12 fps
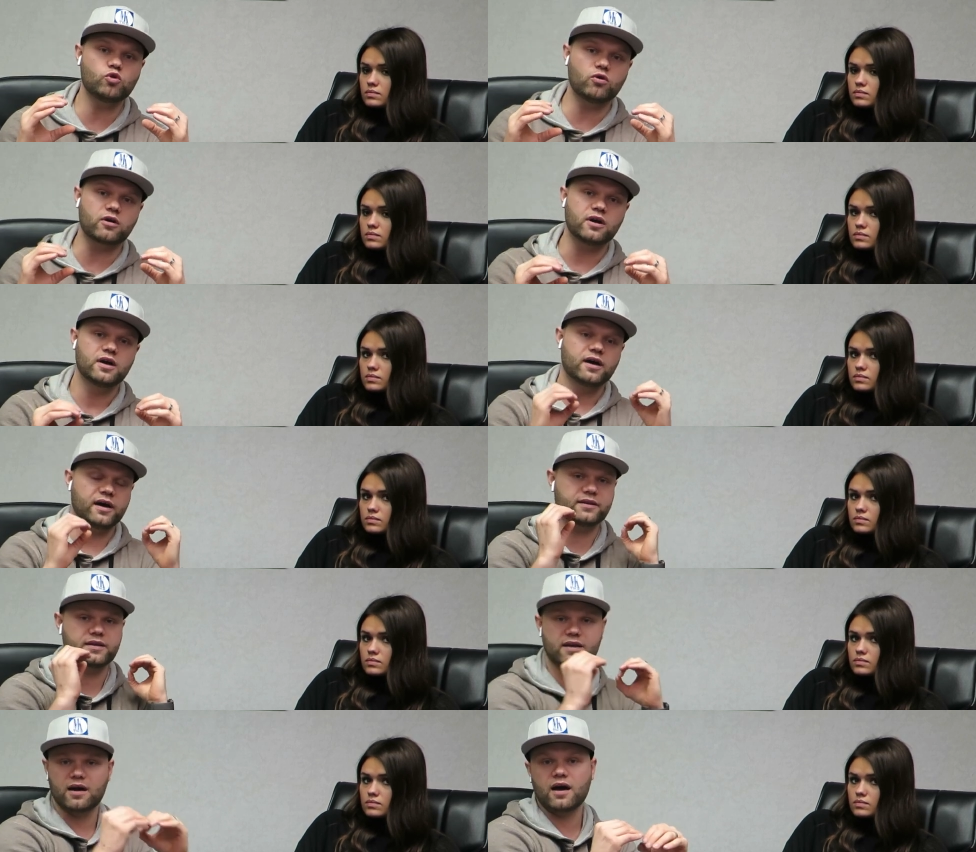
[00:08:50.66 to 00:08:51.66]
Speaker 1: more
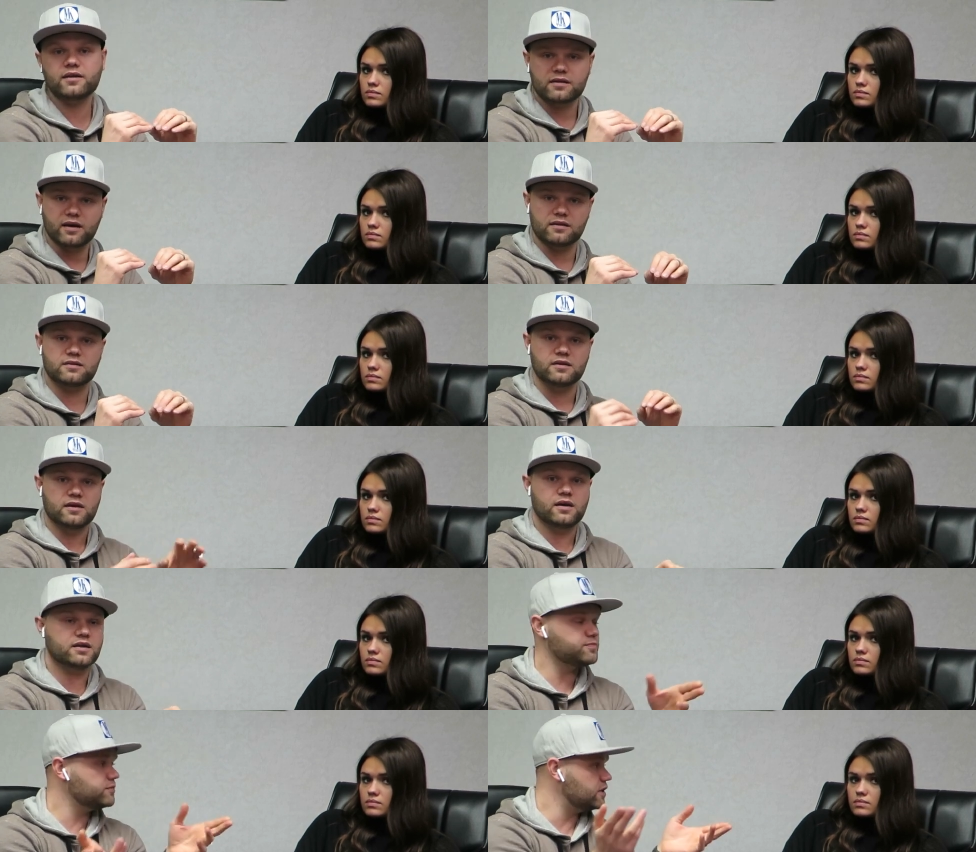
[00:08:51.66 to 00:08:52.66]
on the content,
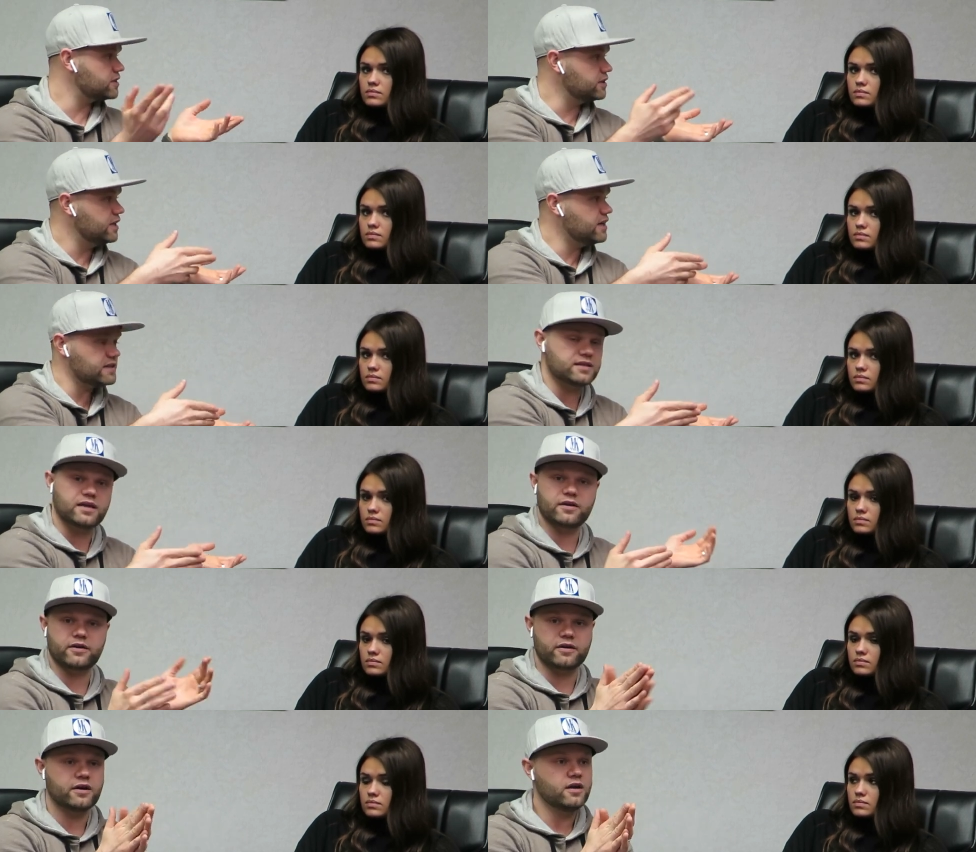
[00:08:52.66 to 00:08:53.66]
as, as Lena said
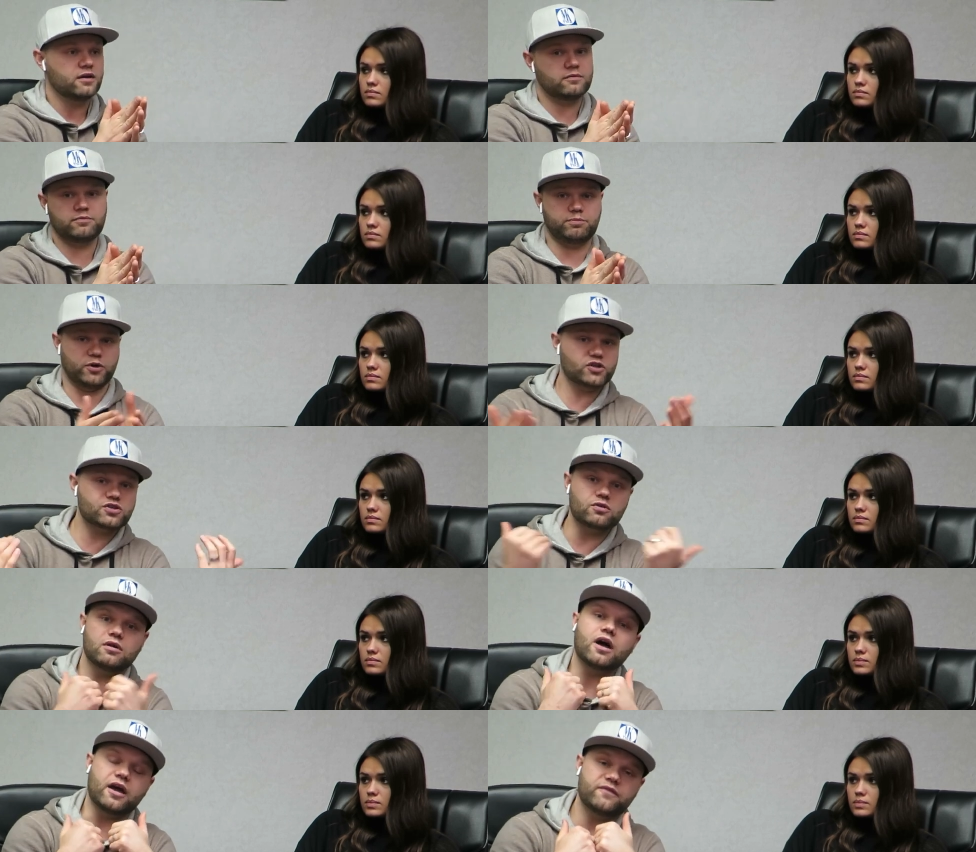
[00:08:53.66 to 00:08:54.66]
here,
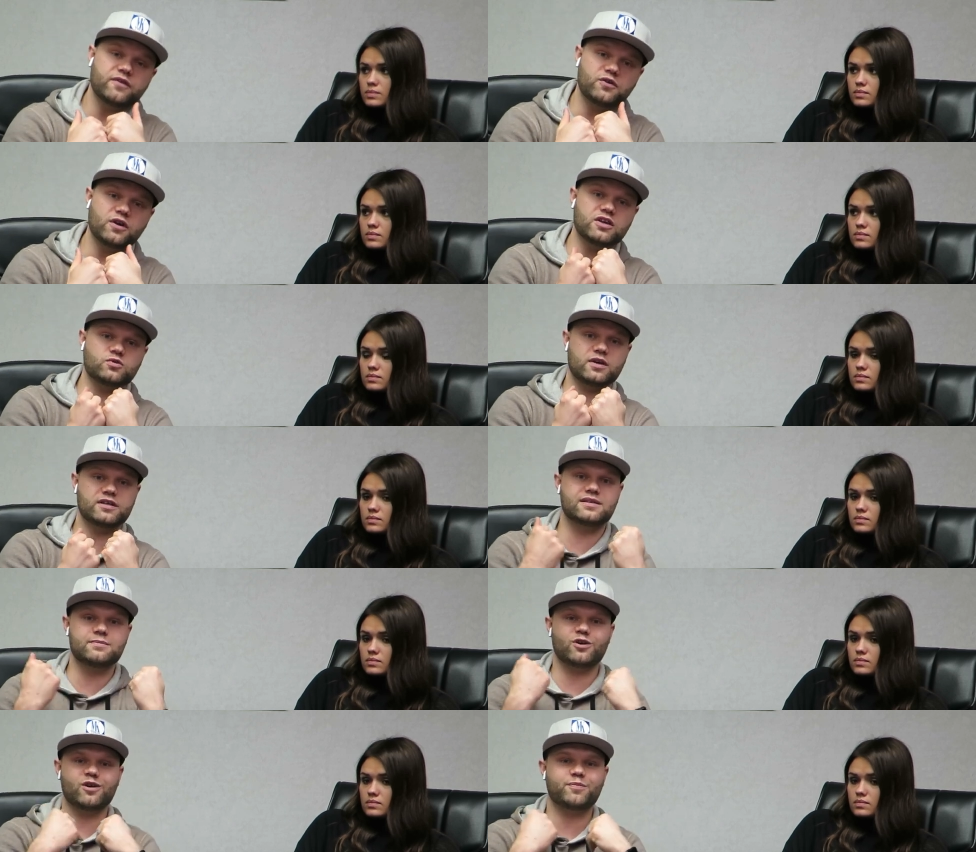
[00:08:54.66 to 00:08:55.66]
personal life. If you guys want to
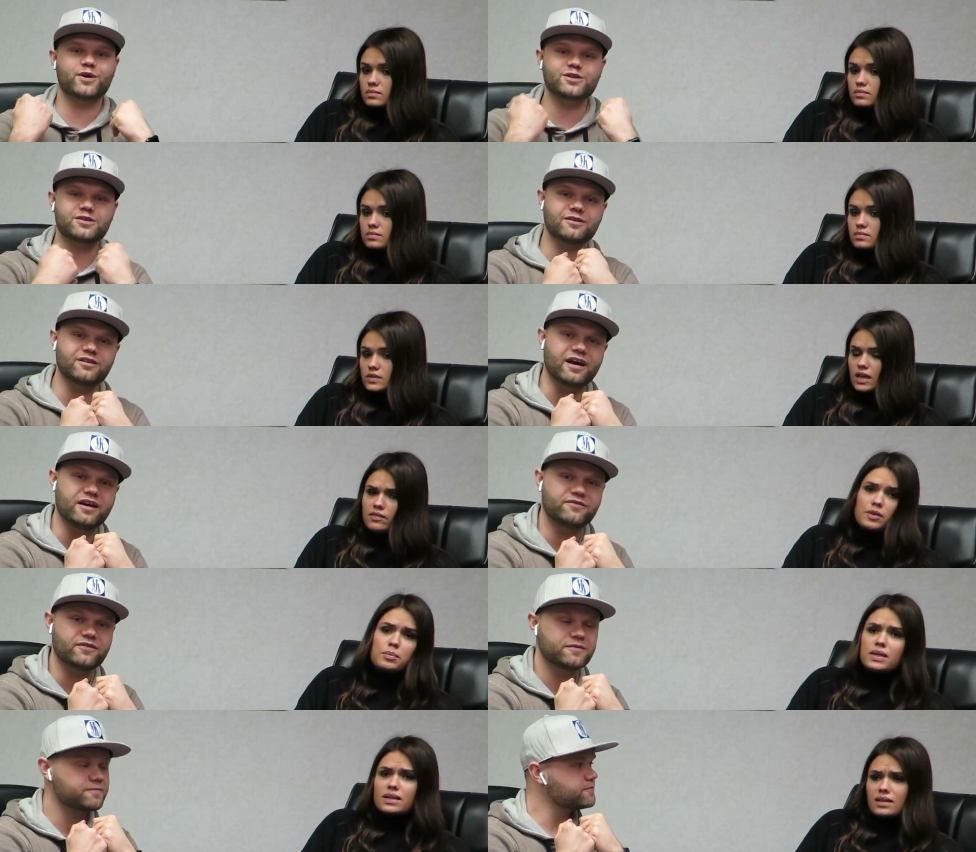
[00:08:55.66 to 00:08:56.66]
see more of personal life,
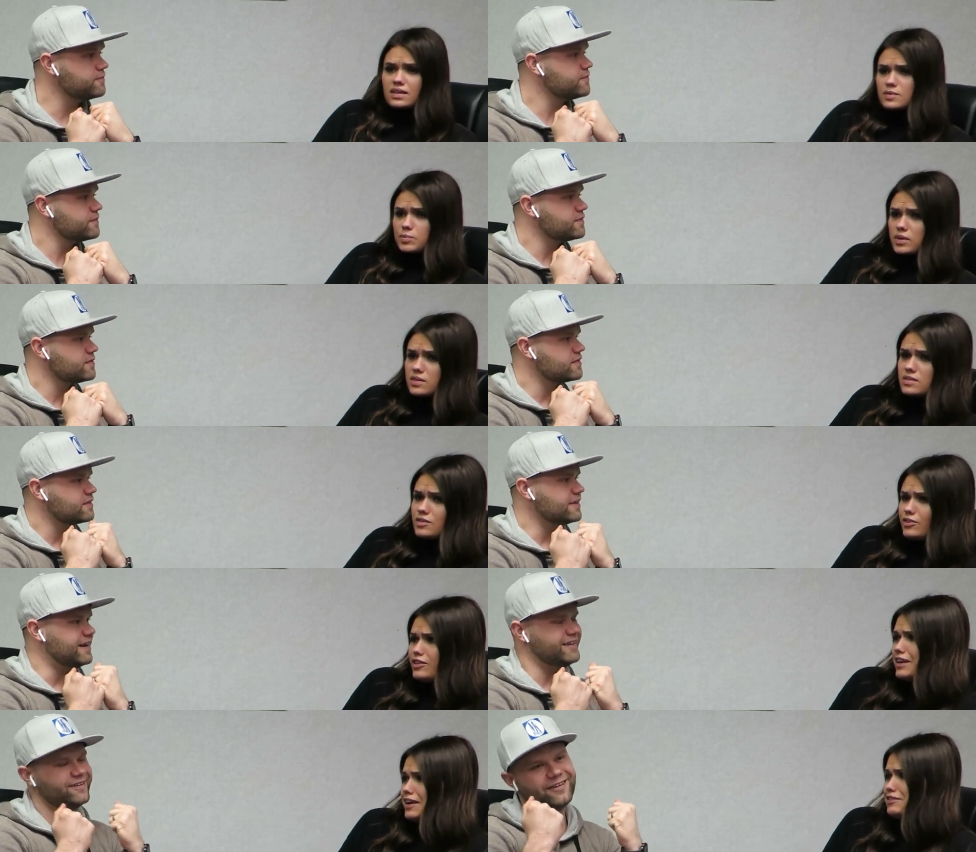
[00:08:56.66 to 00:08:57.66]
Speaker 2: everybody likes
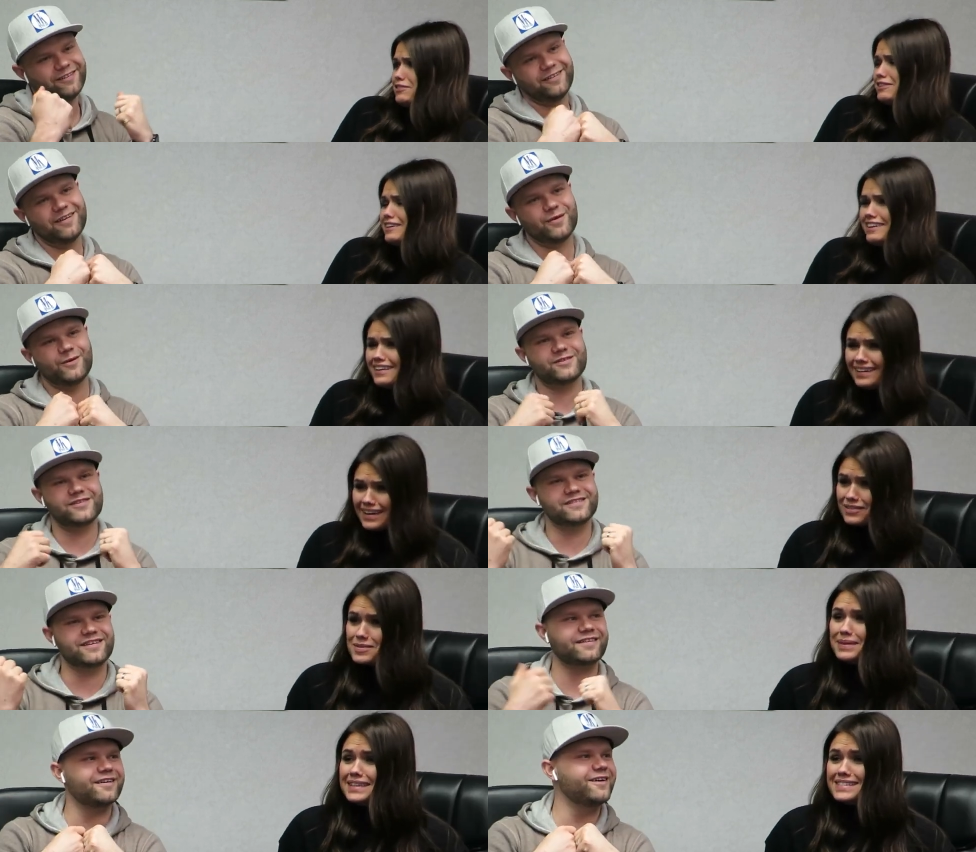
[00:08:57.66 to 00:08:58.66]
personal. Life. I know, I know. Everybody wants to
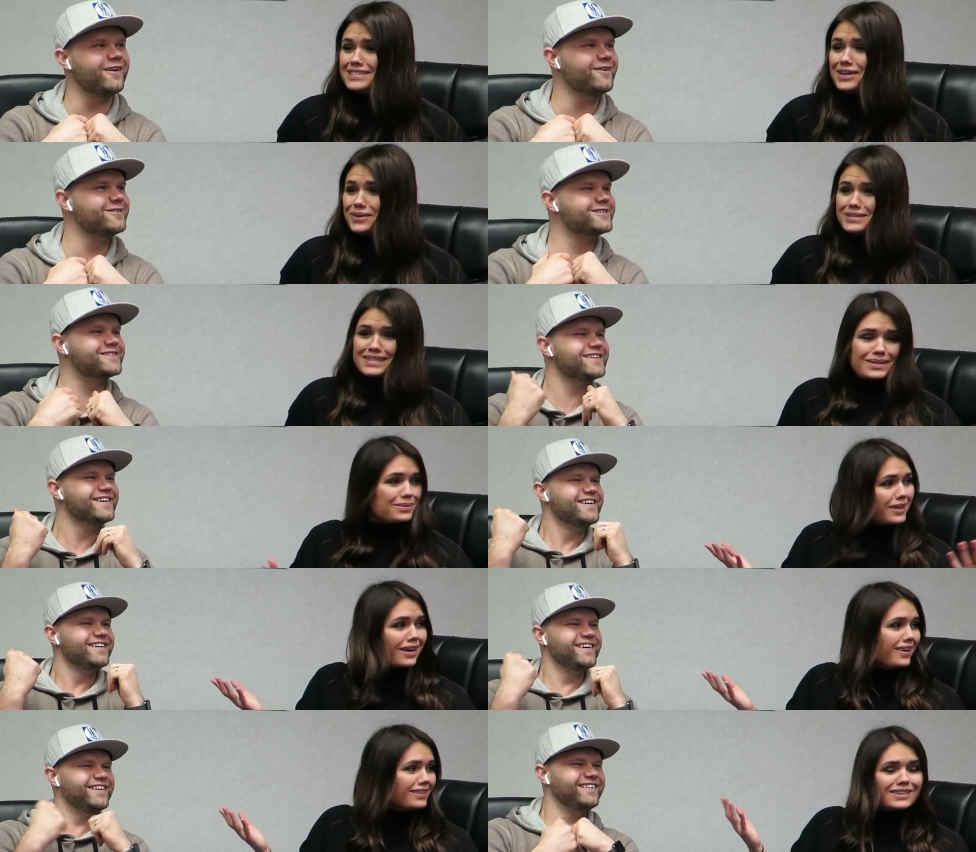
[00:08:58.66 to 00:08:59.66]
stick their nose. Nosy.
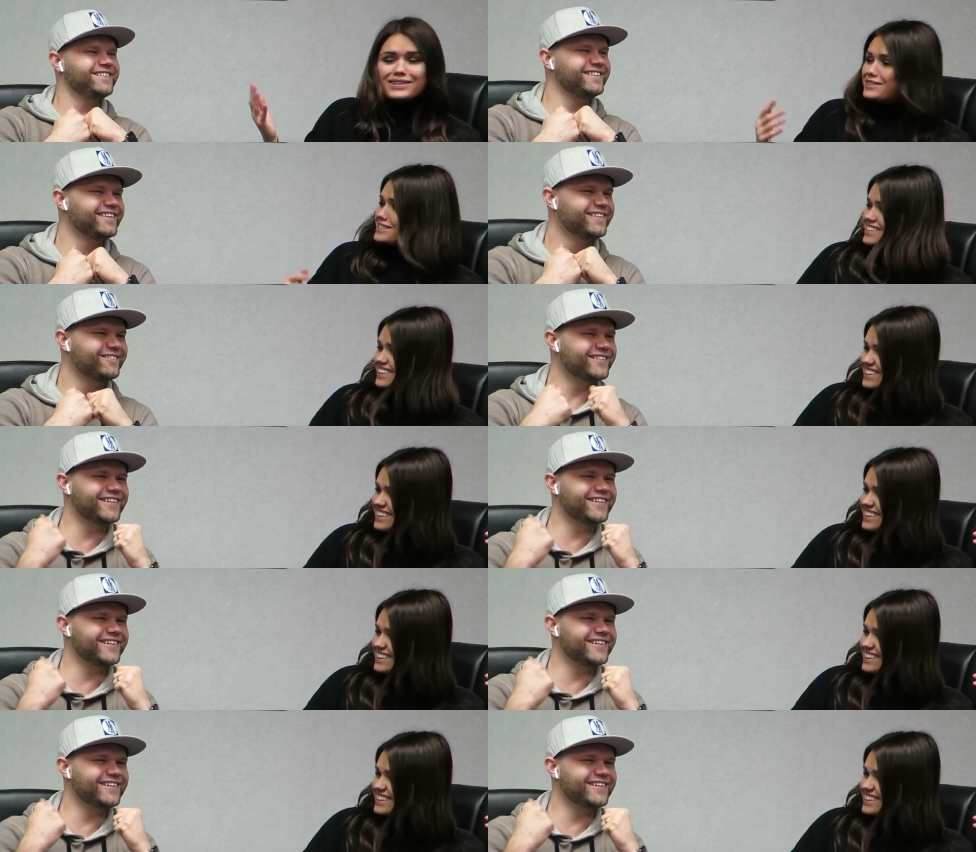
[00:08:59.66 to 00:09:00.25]
We're all nosy.